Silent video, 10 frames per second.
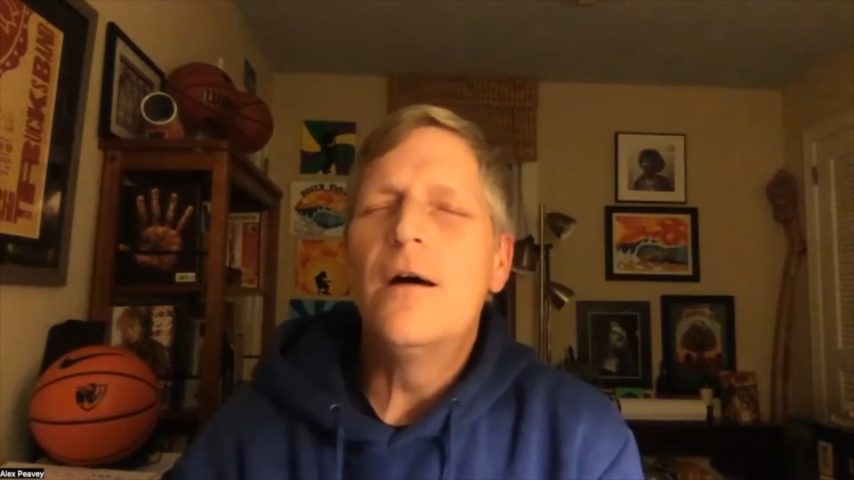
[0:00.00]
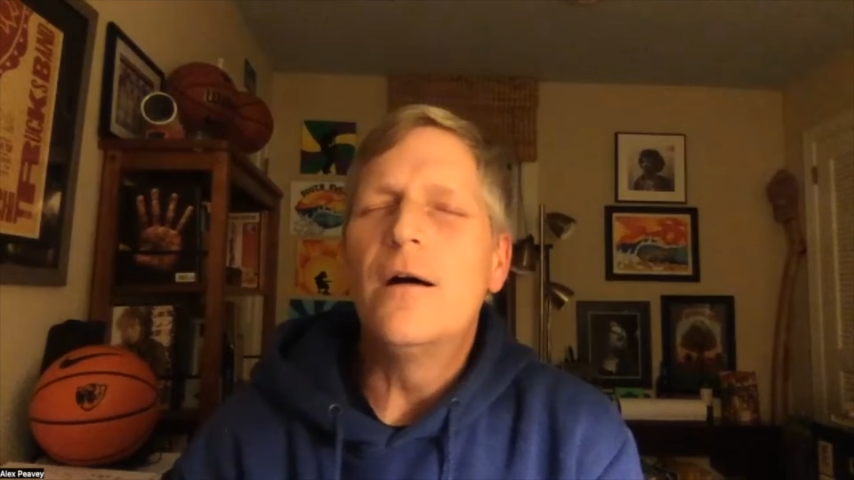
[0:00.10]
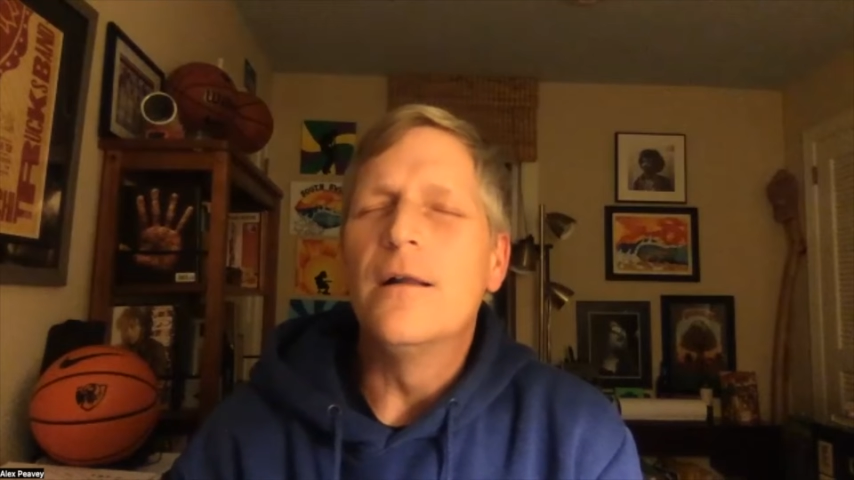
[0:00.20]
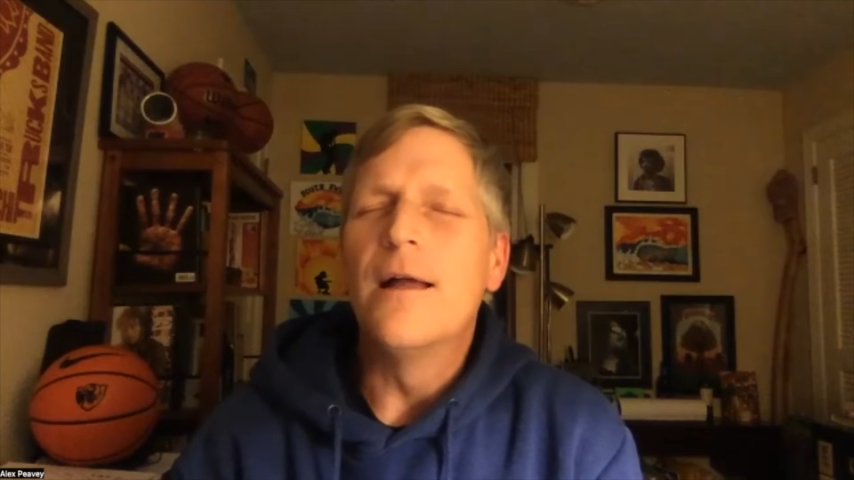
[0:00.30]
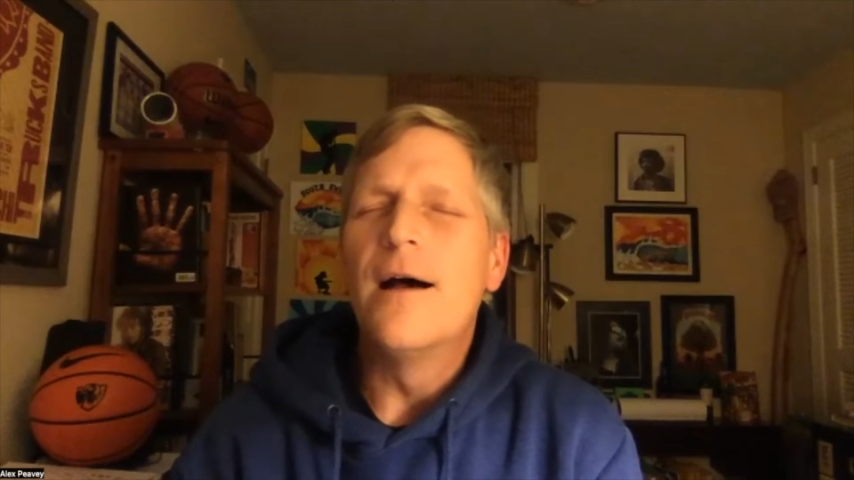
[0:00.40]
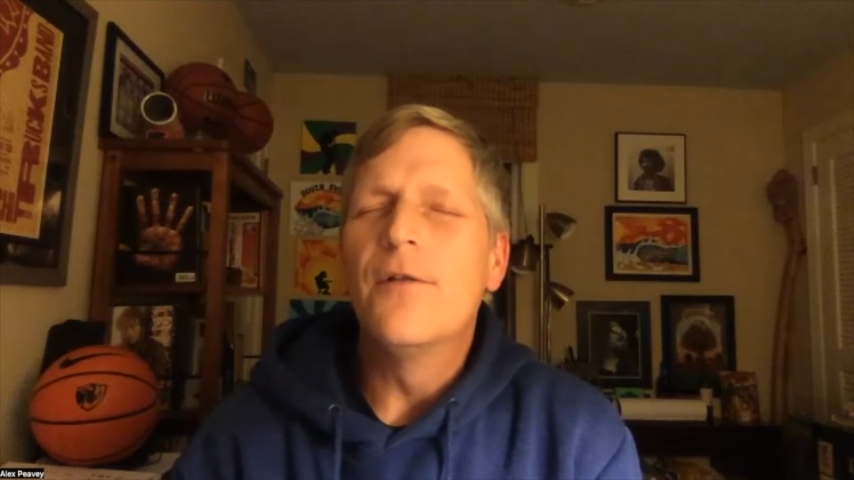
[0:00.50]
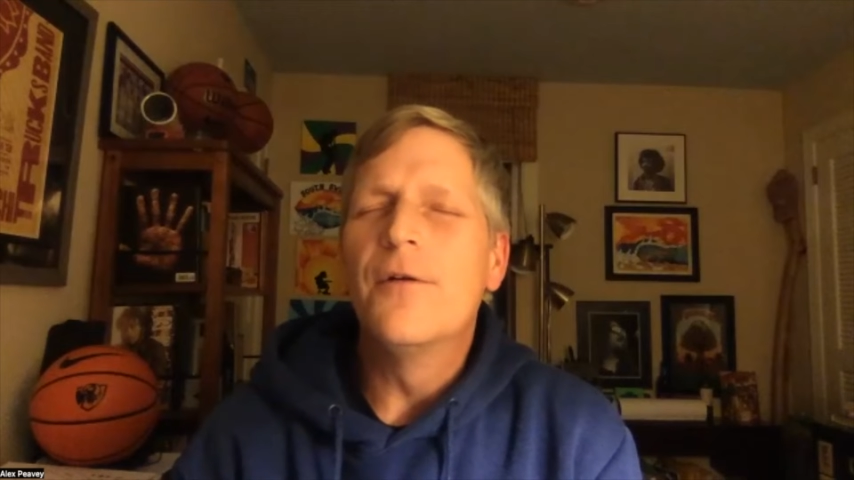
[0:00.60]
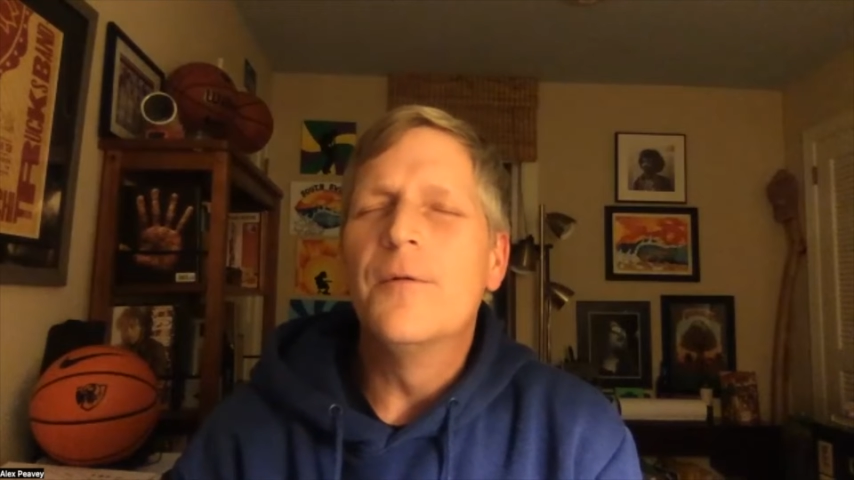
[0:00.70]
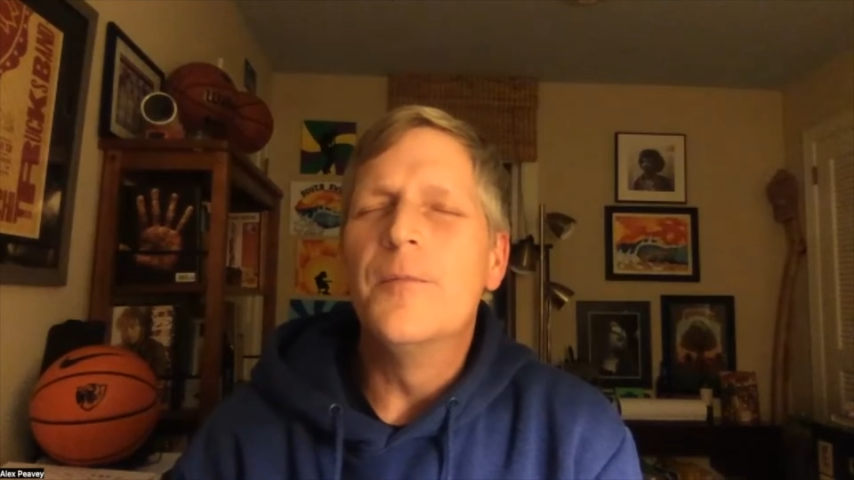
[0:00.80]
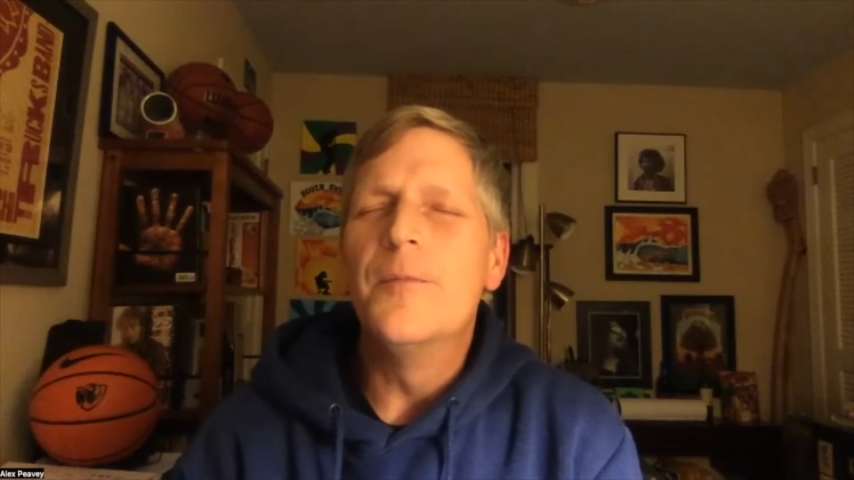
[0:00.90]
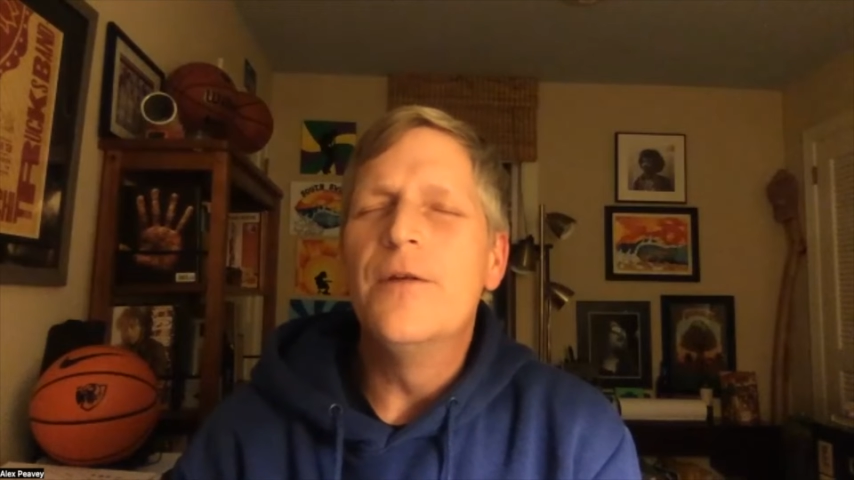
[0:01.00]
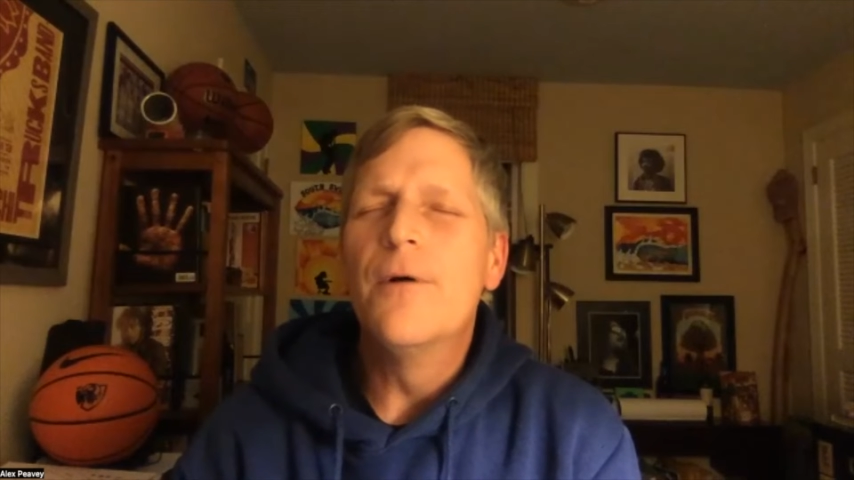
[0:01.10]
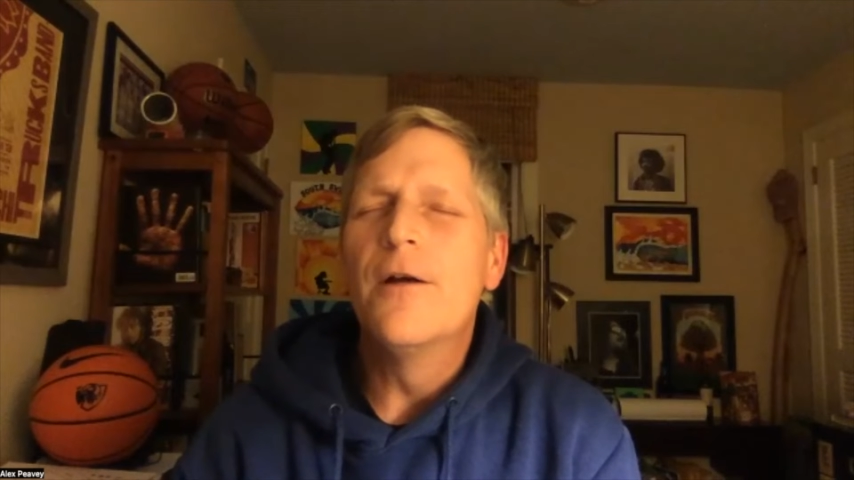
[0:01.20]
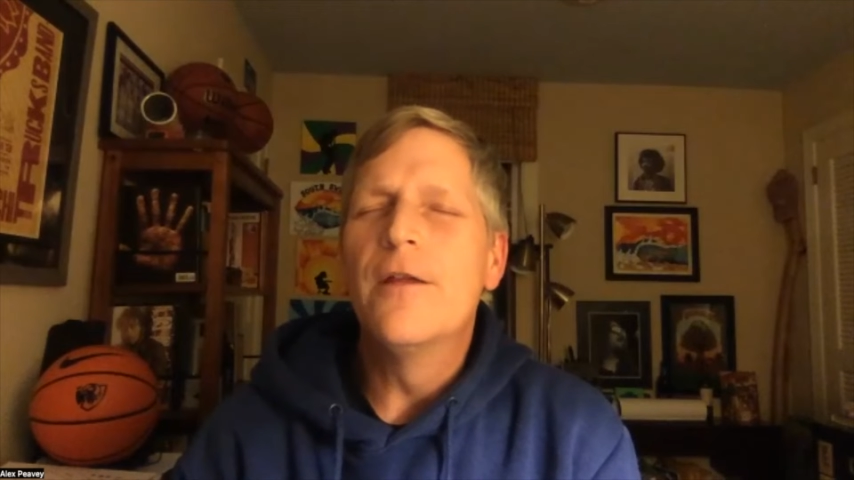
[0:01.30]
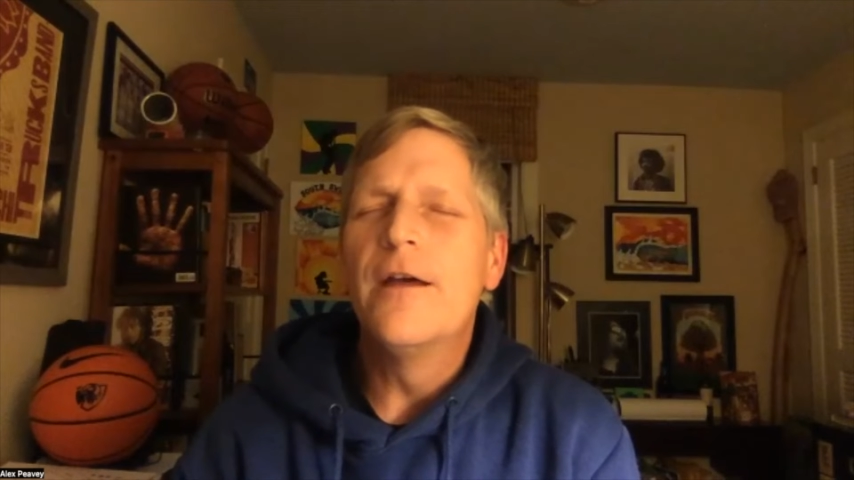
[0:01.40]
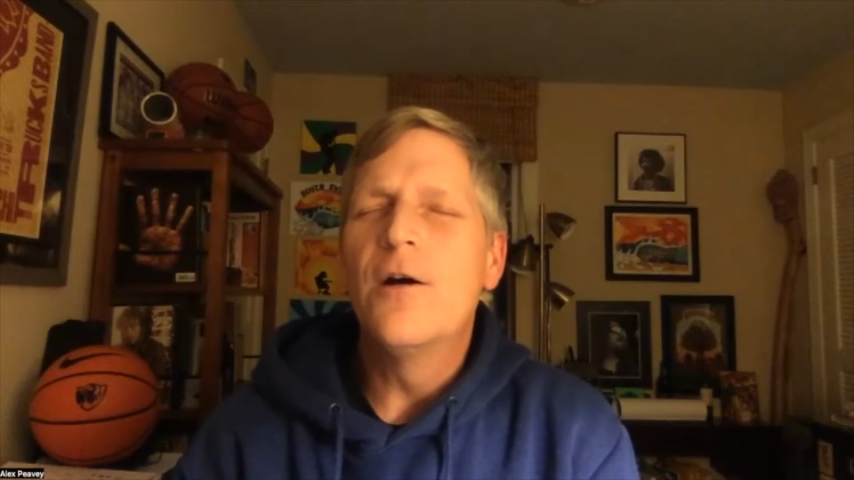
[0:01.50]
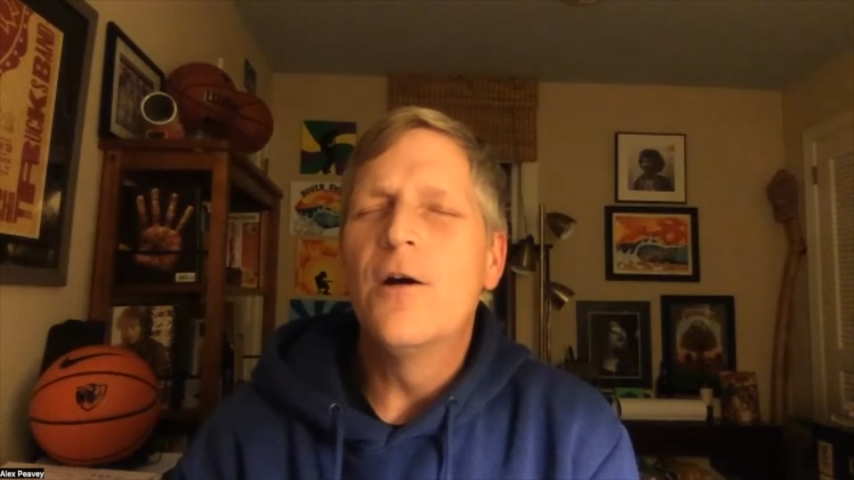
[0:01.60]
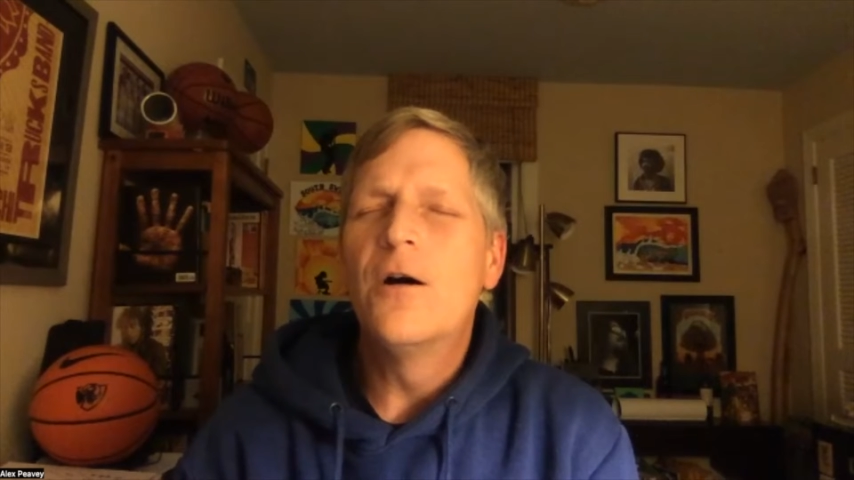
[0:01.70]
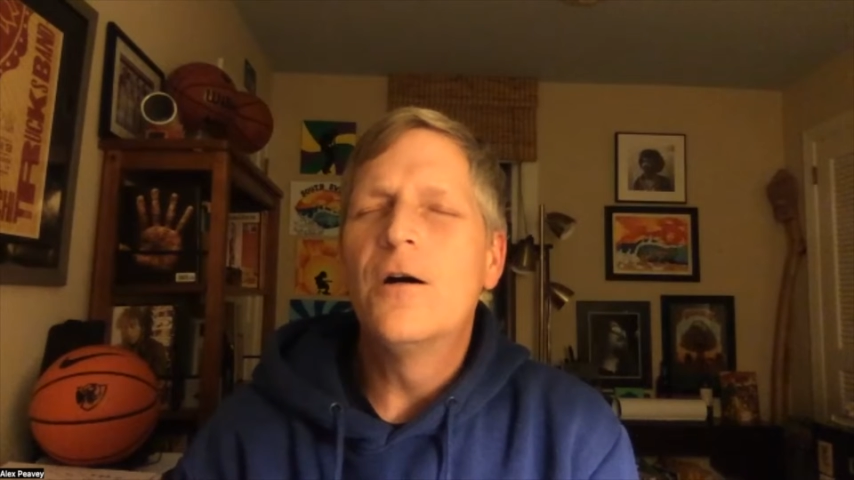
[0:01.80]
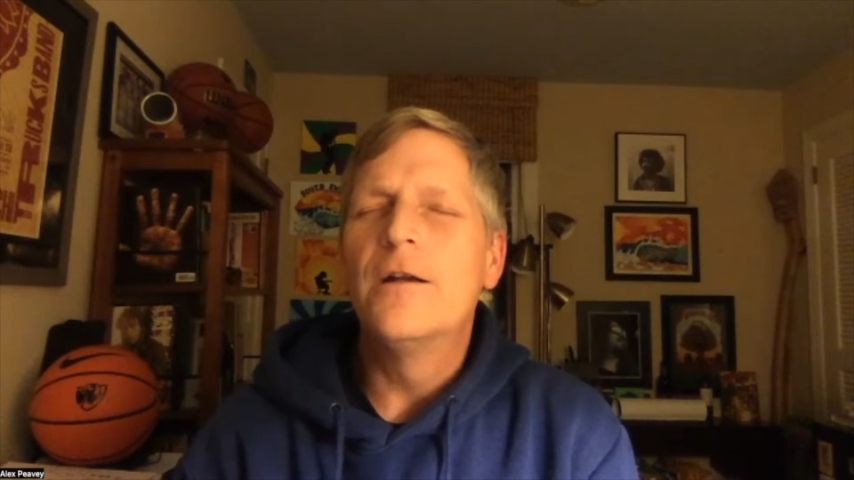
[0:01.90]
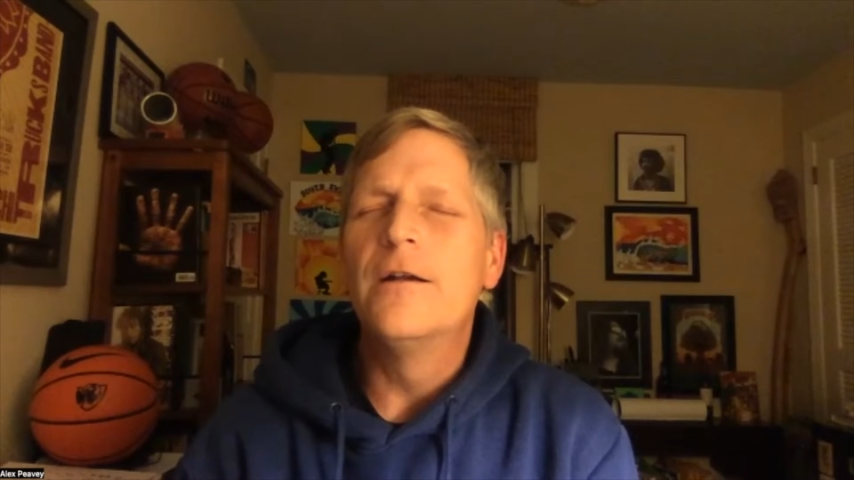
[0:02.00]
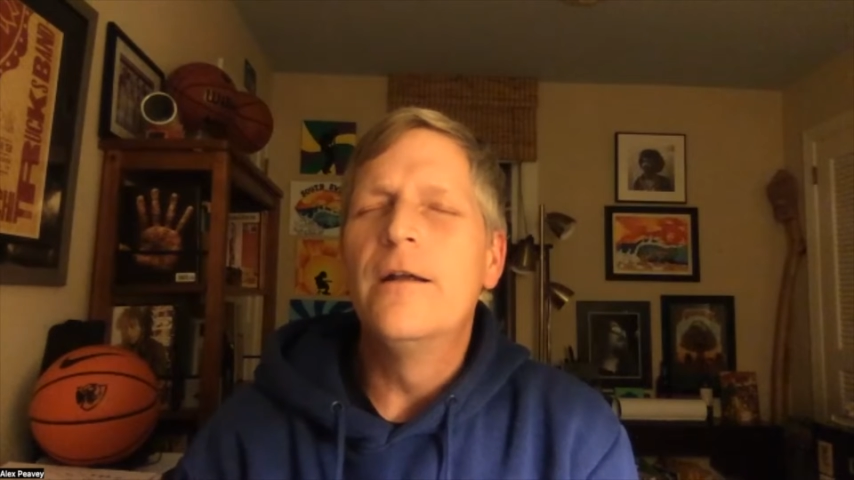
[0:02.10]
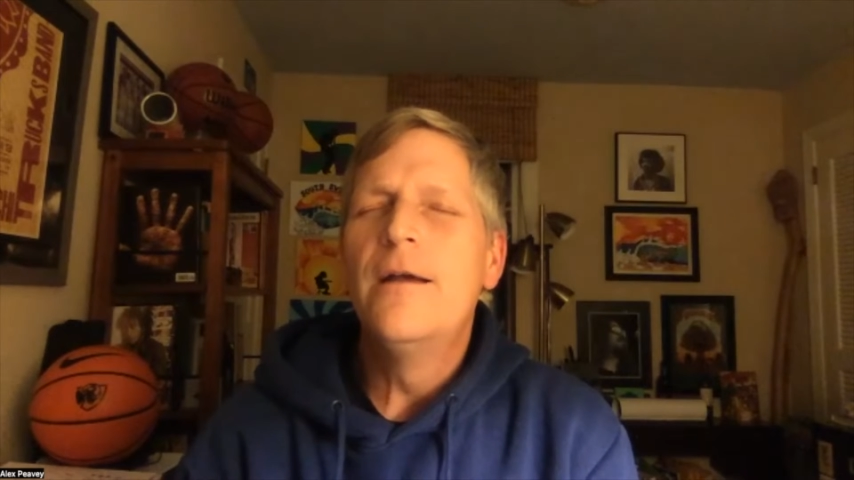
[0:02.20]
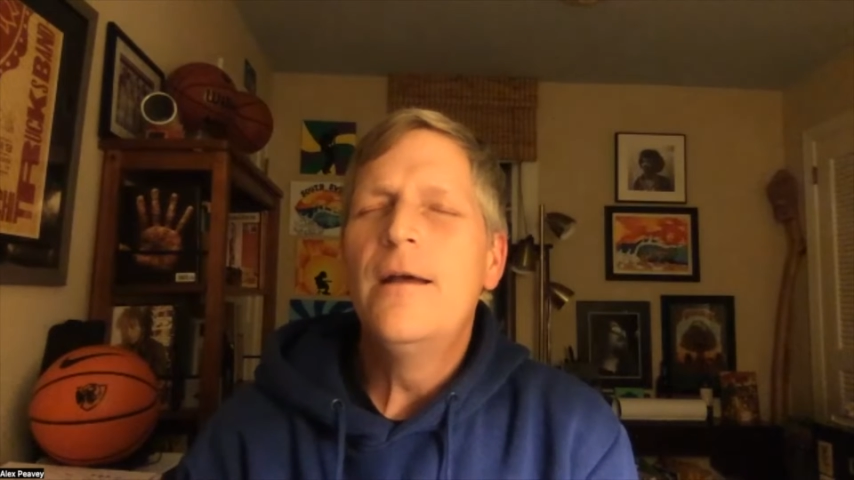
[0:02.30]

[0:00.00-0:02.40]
allow them to be where they are, and